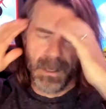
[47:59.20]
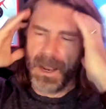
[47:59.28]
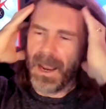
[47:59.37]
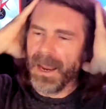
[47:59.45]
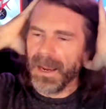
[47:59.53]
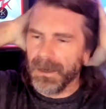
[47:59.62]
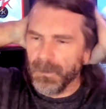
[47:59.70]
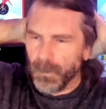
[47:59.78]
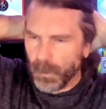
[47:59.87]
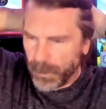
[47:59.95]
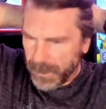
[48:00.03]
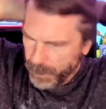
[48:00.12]
and
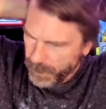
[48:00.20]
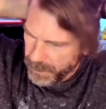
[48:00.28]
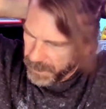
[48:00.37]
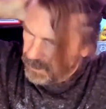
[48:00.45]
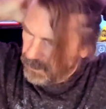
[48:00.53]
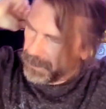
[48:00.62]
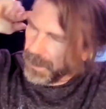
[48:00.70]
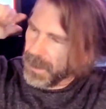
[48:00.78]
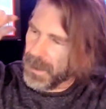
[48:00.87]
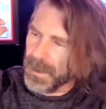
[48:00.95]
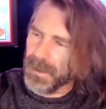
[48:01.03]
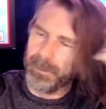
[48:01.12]
we put
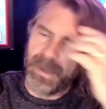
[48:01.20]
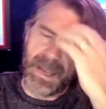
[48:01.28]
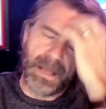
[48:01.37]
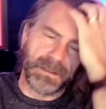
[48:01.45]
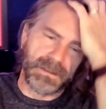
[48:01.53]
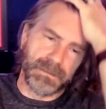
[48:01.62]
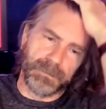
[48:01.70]
pallets of